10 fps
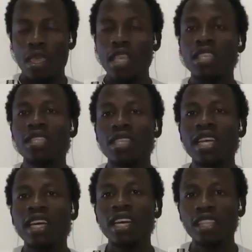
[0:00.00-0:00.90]
It is
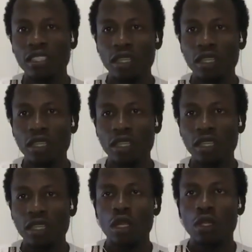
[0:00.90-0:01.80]
a reason,
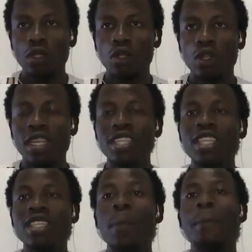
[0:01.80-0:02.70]
it
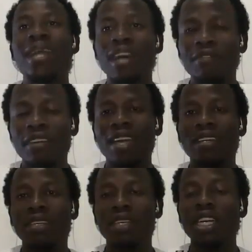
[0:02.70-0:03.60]
is a
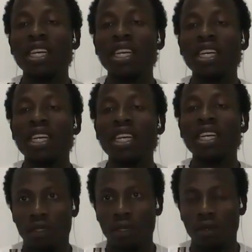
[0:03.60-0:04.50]
Pan-African reason,
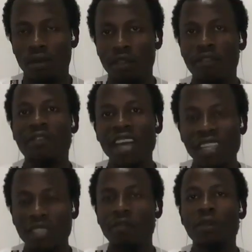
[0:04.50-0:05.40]

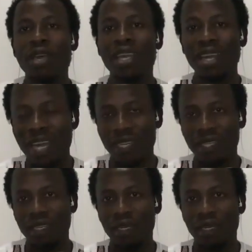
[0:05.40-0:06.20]
fighting for a land.